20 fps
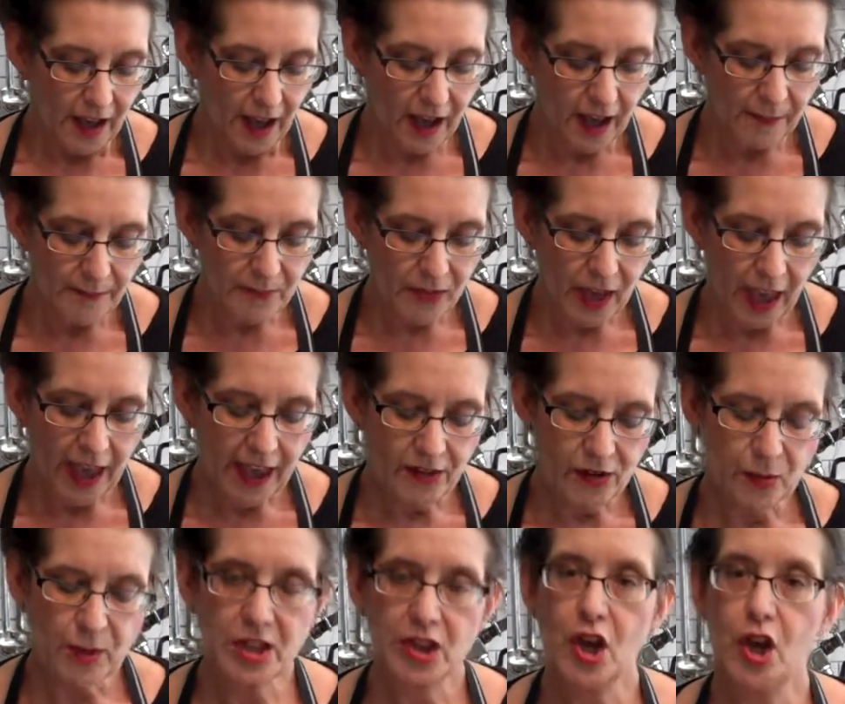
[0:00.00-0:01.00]

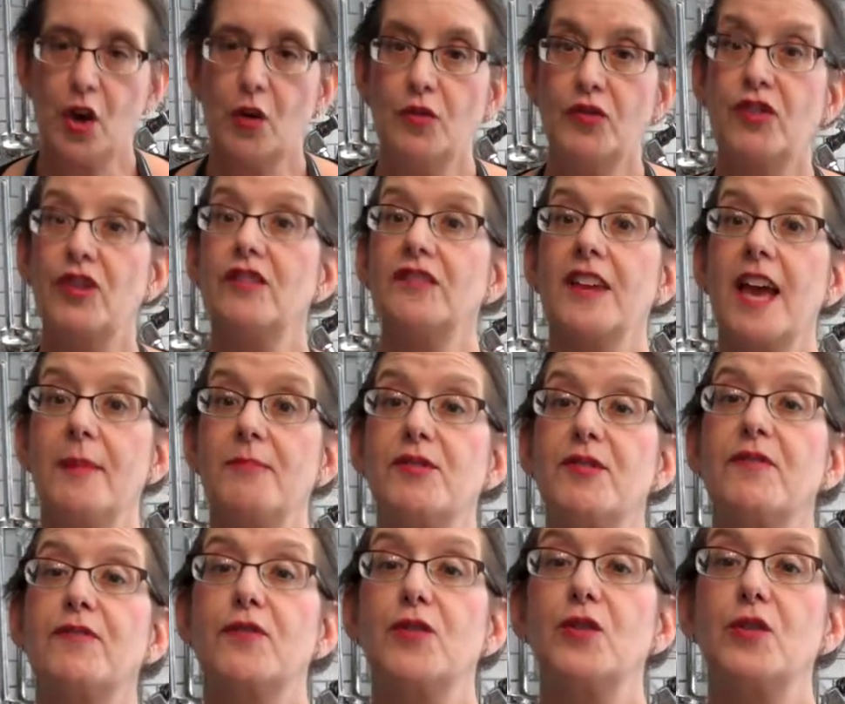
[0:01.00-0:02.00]
As we know, certain
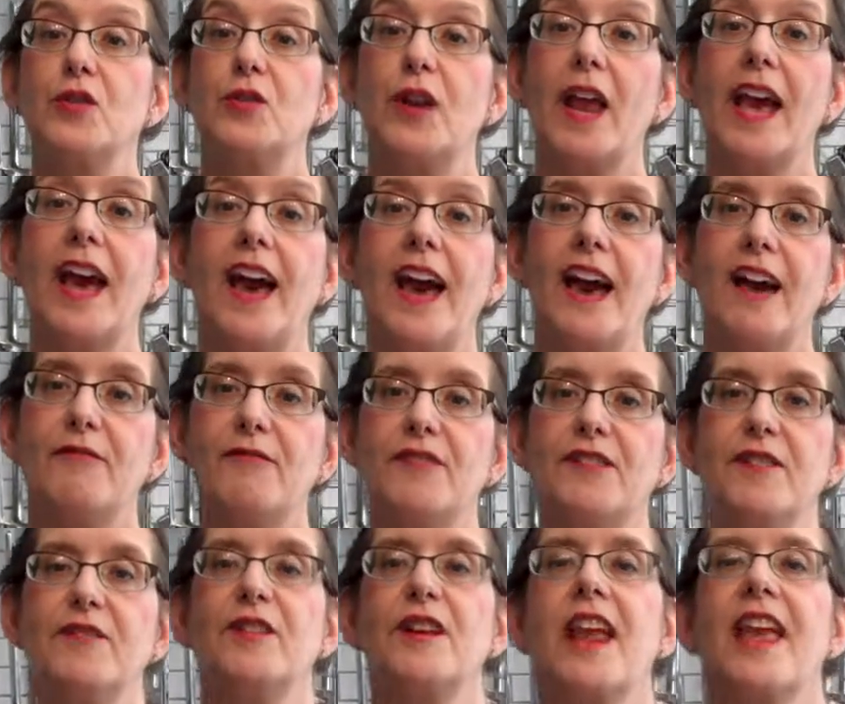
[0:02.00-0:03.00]
types of food have
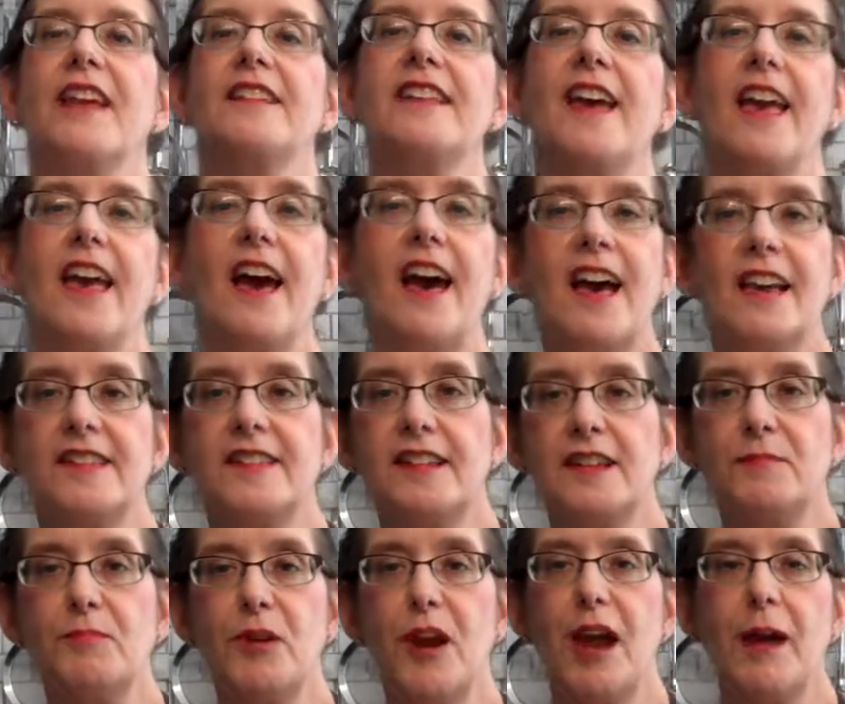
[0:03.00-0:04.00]
different
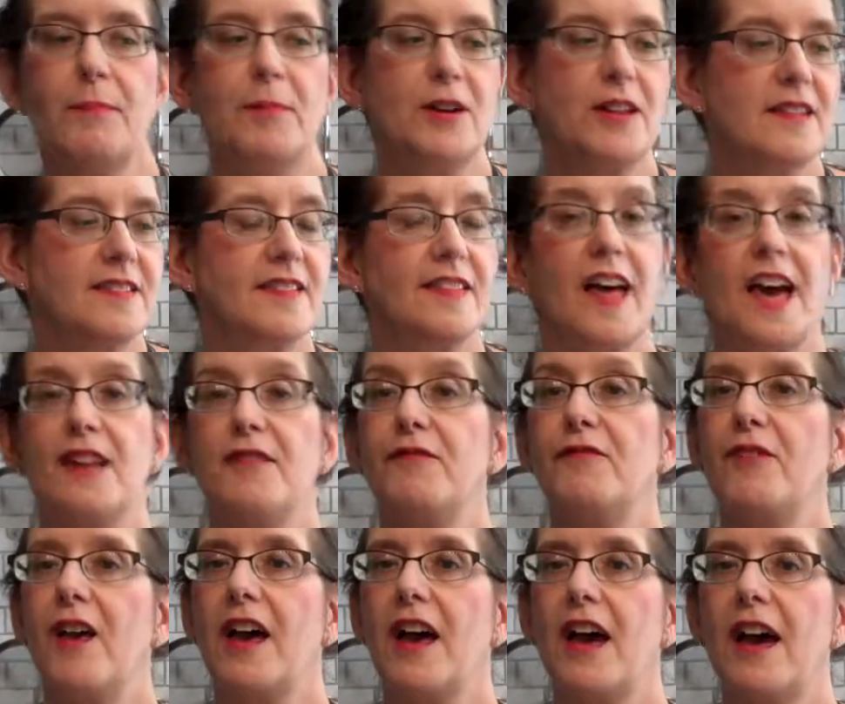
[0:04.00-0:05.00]
antioxidant properties. A lot
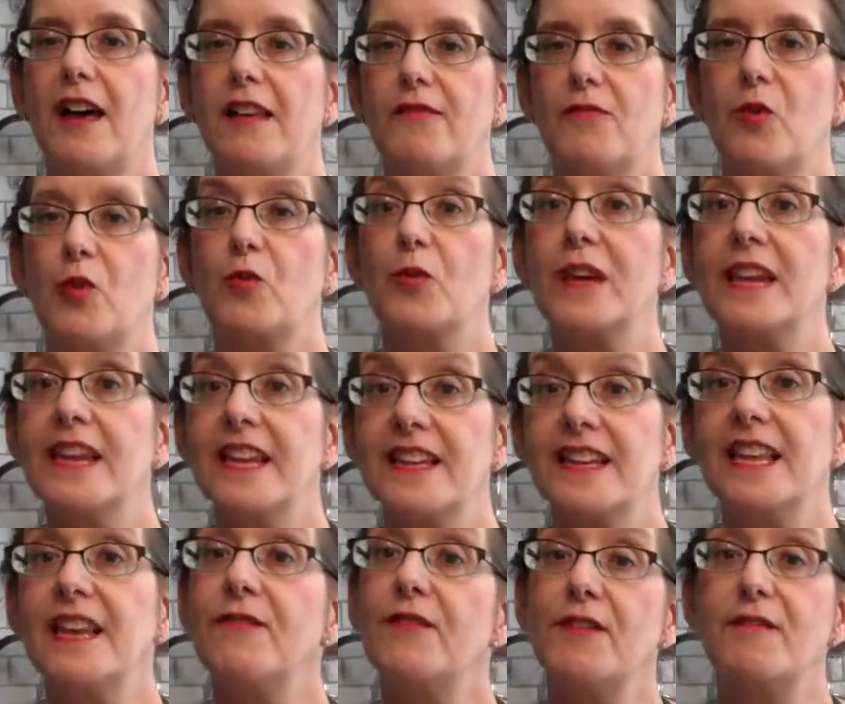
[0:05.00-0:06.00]
of
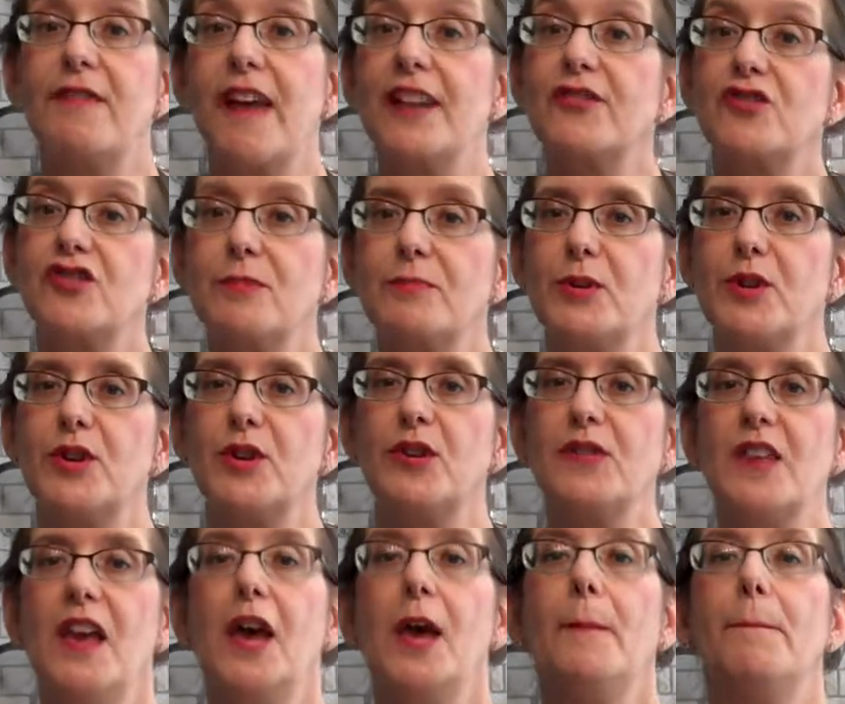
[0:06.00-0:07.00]
green leafy
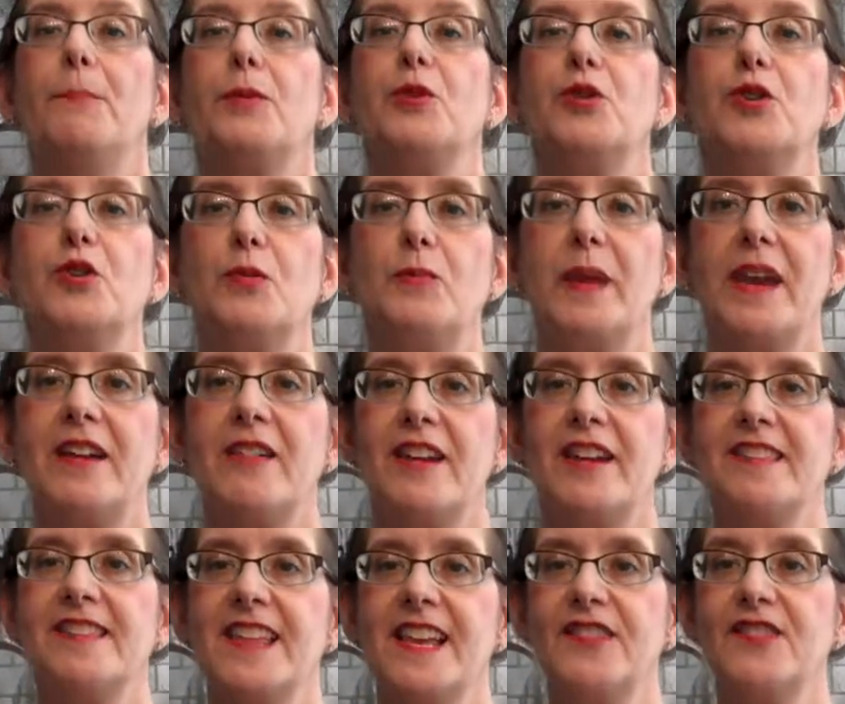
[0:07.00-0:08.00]
vegetables,
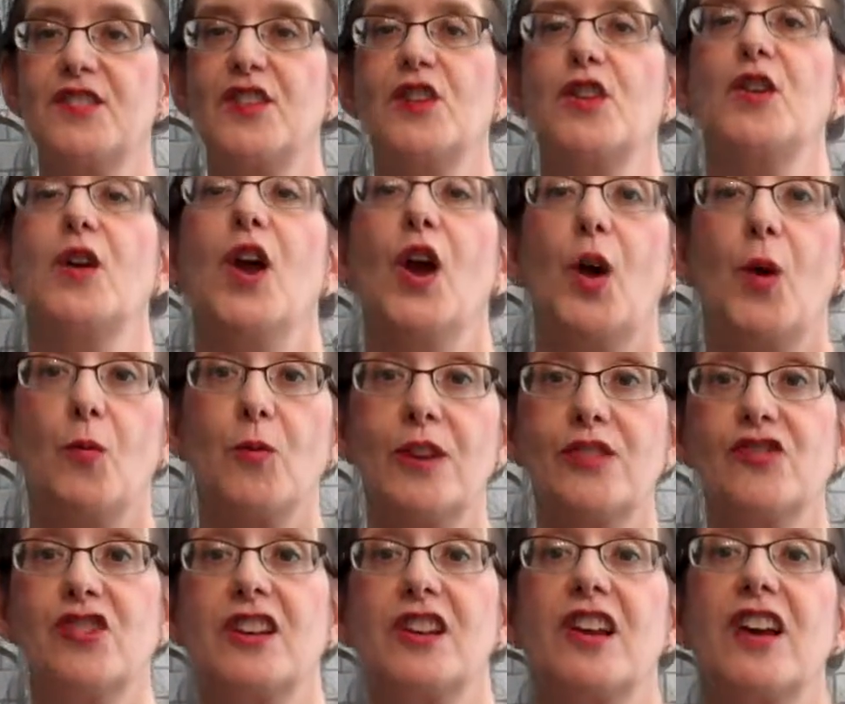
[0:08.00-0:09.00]
blueberries, things that are
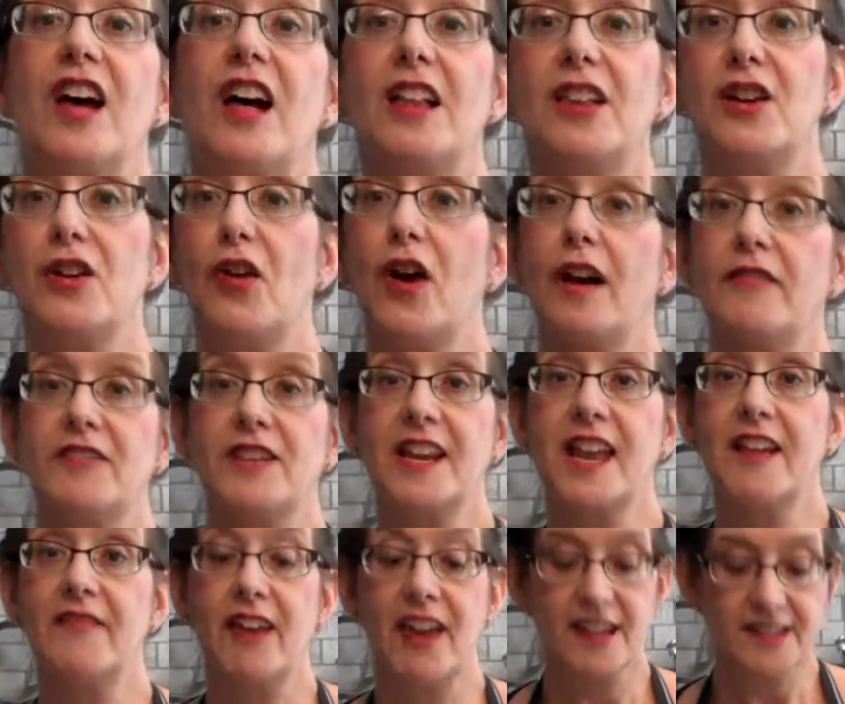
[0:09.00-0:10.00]
rich in color often
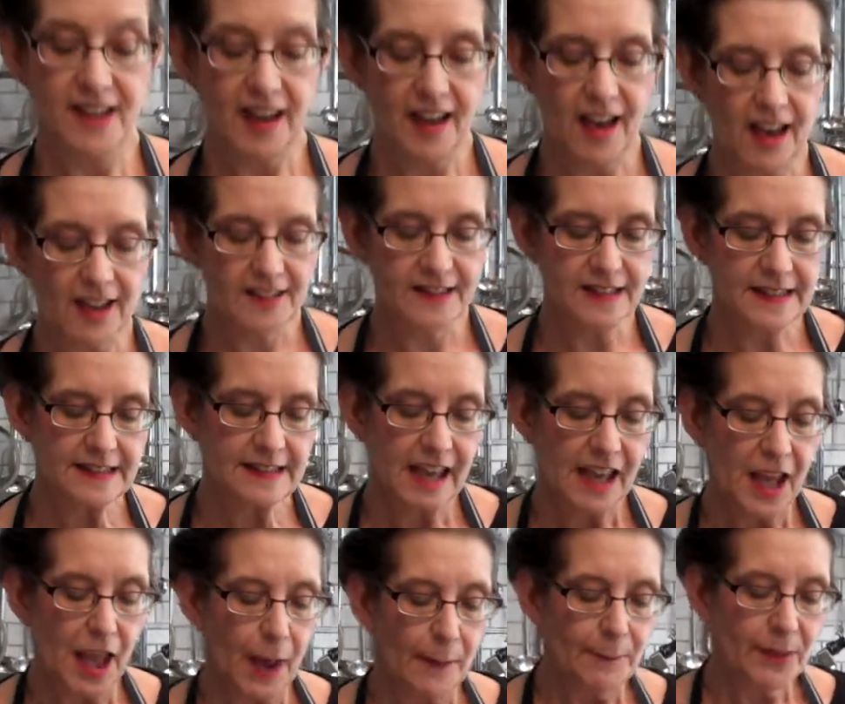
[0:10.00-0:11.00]
have
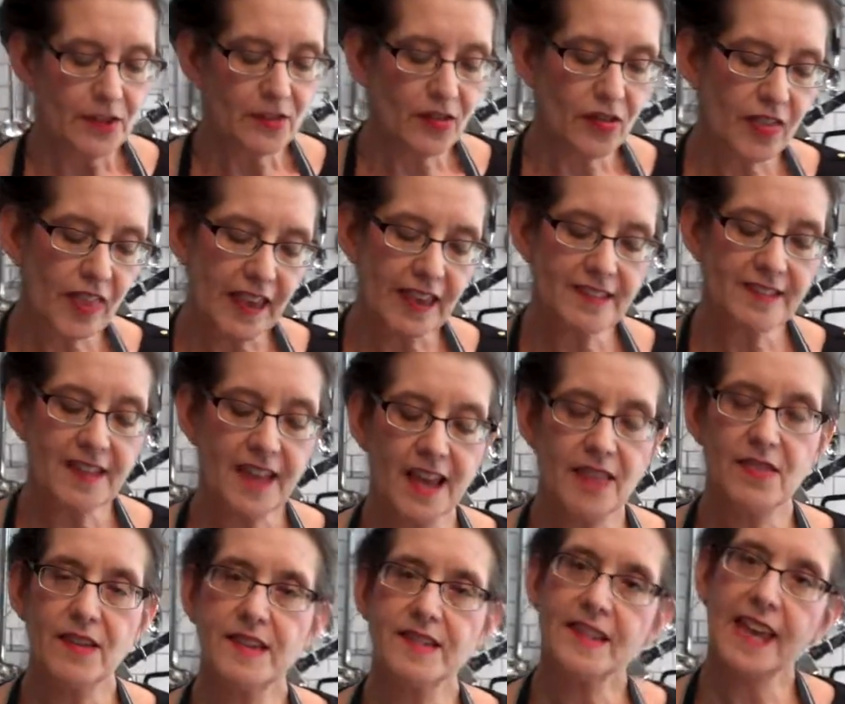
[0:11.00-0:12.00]
antioxidants. But things
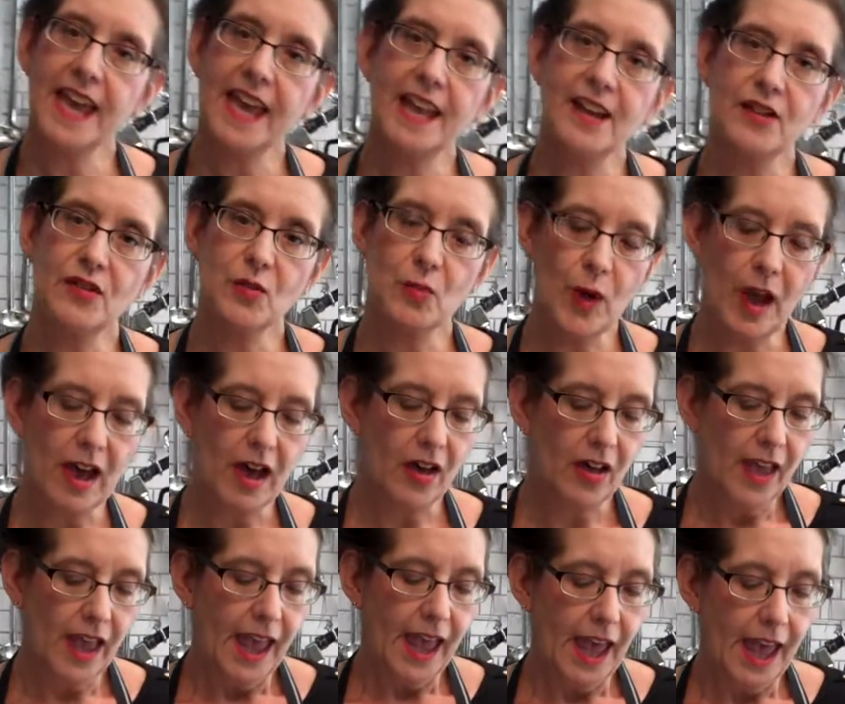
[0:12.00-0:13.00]
like this can as
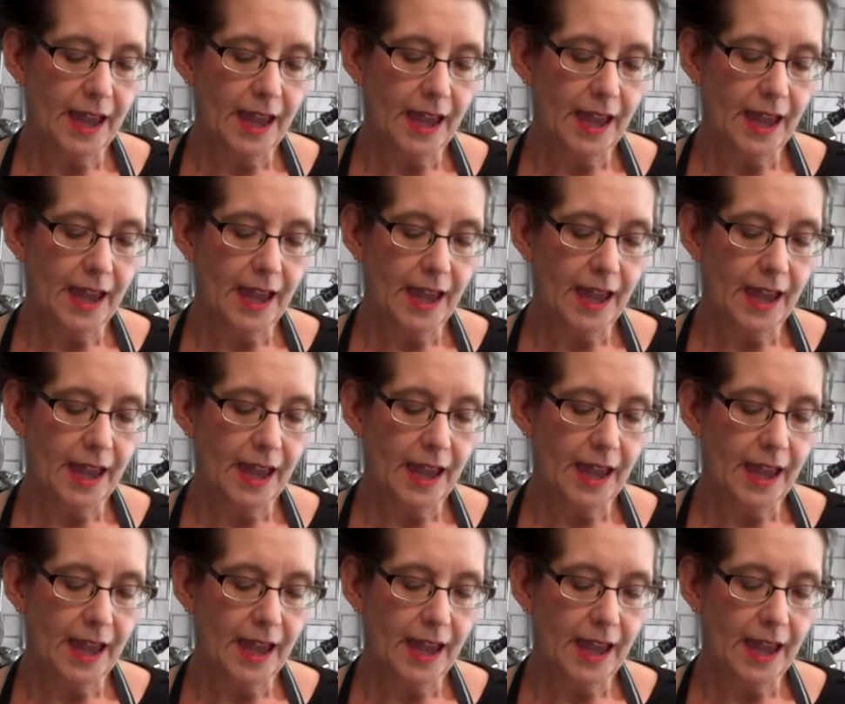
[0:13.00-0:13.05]
well.